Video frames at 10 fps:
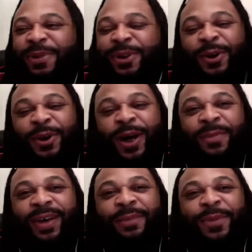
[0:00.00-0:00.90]
You know, I'm
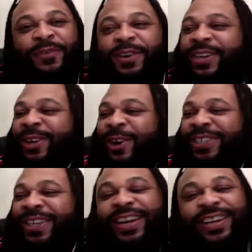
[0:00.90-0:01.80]
before it's all
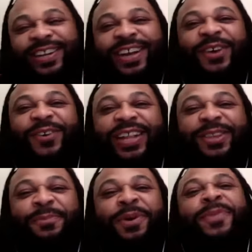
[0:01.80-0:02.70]
said and done, they're gonna have to
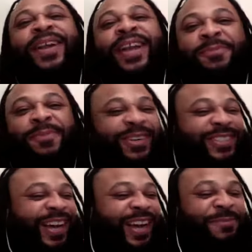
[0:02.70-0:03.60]
put my name on the
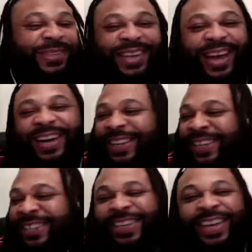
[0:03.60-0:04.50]
sign beside
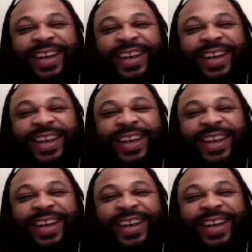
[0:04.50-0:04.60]
his.